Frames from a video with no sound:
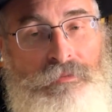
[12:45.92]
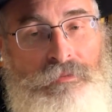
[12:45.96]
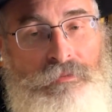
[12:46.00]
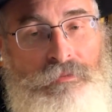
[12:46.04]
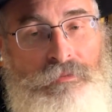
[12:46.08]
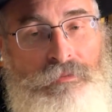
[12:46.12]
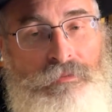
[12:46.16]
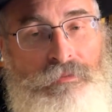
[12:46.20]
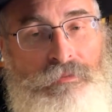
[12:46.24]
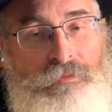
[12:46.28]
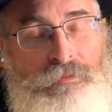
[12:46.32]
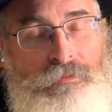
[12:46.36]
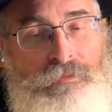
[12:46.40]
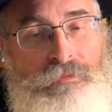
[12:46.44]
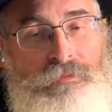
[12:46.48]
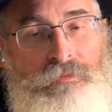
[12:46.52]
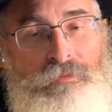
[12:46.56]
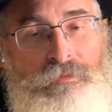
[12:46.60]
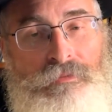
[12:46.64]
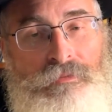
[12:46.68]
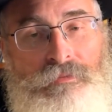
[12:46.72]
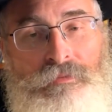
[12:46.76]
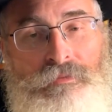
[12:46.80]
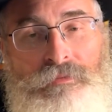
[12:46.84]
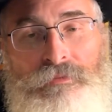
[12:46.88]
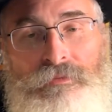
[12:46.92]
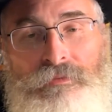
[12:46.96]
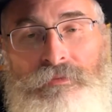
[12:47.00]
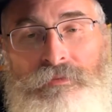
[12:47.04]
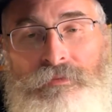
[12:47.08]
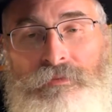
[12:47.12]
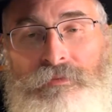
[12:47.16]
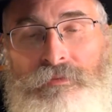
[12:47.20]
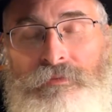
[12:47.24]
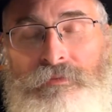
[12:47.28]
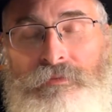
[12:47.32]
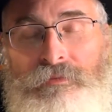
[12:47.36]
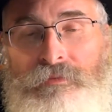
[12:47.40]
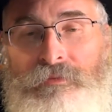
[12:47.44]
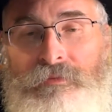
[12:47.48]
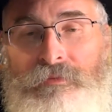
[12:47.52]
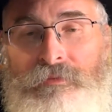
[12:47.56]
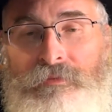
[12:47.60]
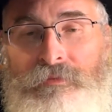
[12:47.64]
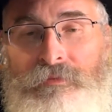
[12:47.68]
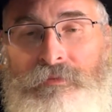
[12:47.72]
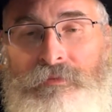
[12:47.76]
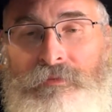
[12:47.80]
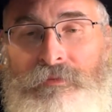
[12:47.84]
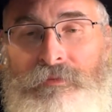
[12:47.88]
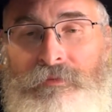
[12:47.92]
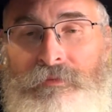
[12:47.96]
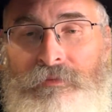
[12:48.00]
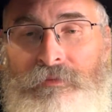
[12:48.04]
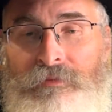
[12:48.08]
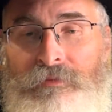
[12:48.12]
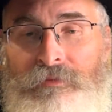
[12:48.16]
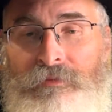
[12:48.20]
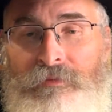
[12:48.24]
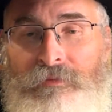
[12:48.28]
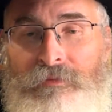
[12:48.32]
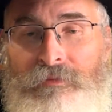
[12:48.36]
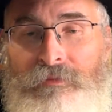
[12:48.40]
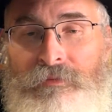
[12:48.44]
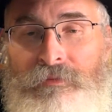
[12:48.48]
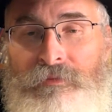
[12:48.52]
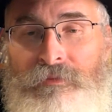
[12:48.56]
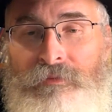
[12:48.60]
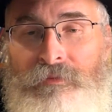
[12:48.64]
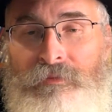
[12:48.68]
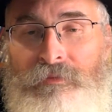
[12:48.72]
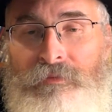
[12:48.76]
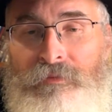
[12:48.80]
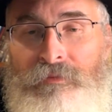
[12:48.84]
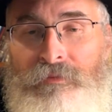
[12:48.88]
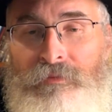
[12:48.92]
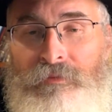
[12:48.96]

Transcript: Nobody speaks.